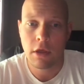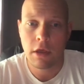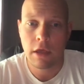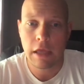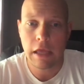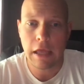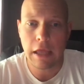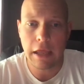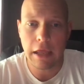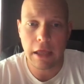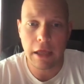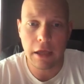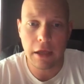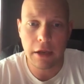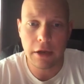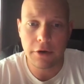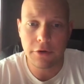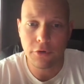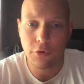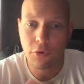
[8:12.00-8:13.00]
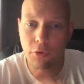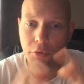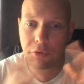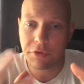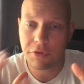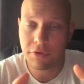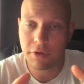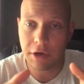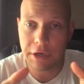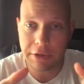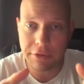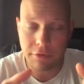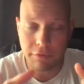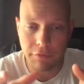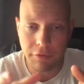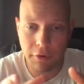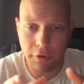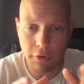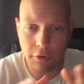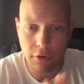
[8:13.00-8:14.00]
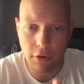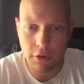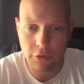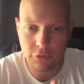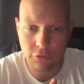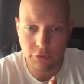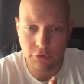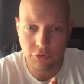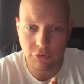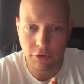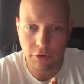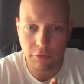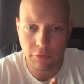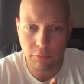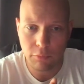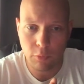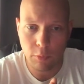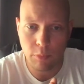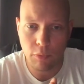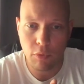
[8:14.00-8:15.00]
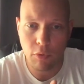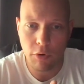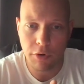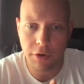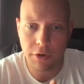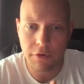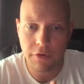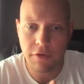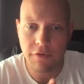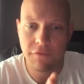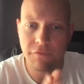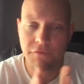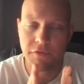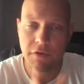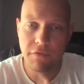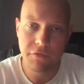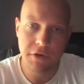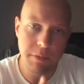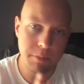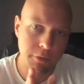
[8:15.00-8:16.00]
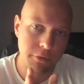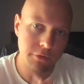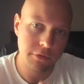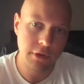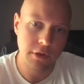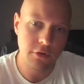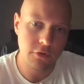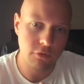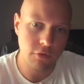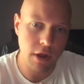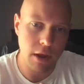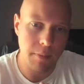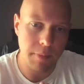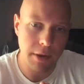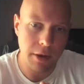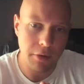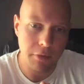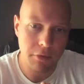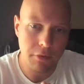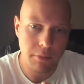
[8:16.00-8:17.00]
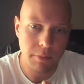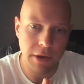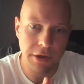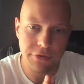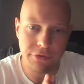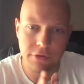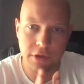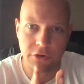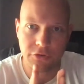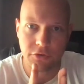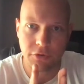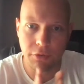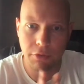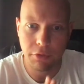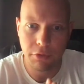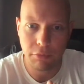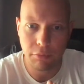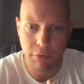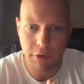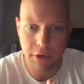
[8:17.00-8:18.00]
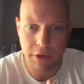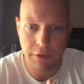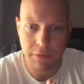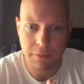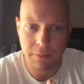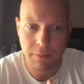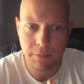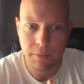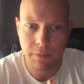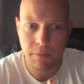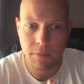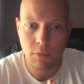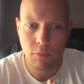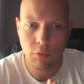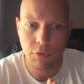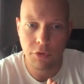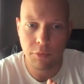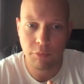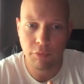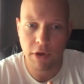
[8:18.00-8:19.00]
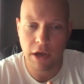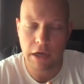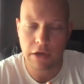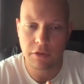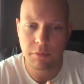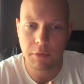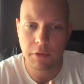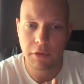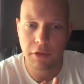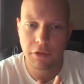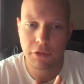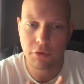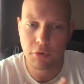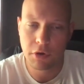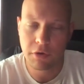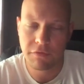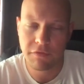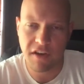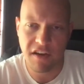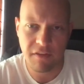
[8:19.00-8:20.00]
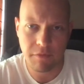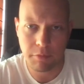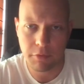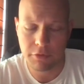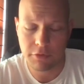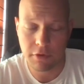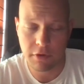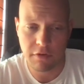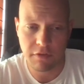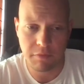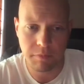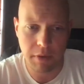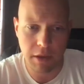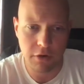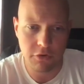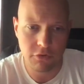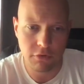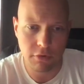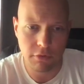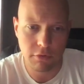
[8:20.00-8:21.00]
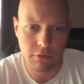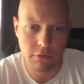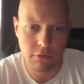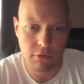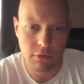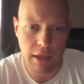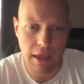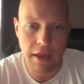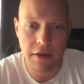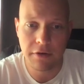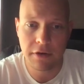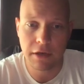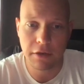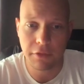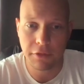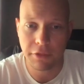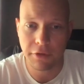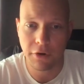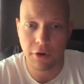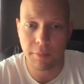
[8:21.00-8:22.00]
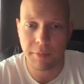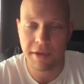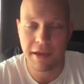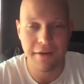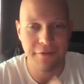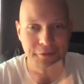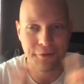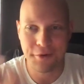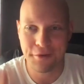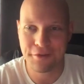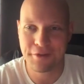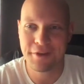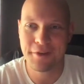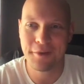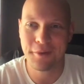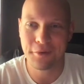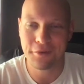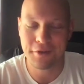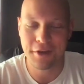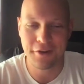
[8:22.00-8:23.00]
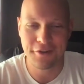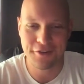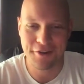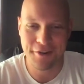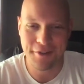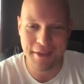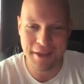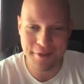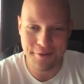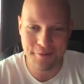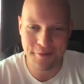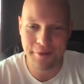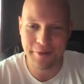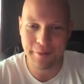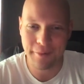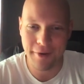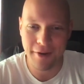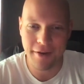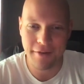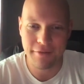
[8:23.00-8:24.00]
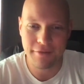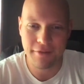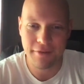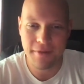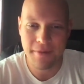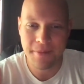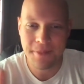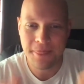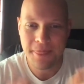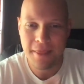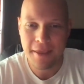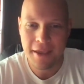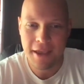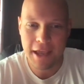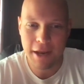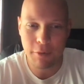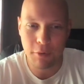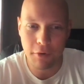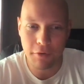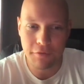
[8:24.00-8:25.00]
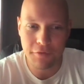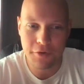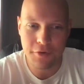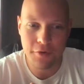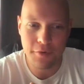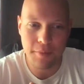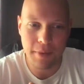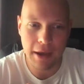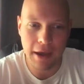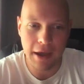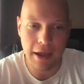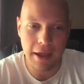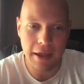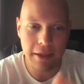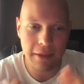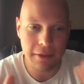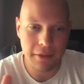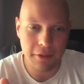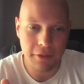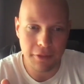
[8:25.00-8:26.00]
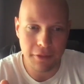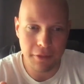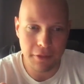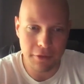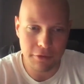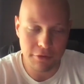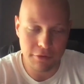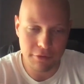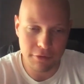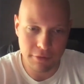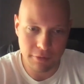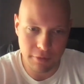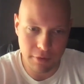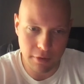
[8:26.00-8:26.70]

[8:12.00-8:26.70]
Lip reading: And early studies of their attrition reported 50% dropout by session 3, with approximately 35% of patients ending therapy after a single session. That's really rough. In a review by this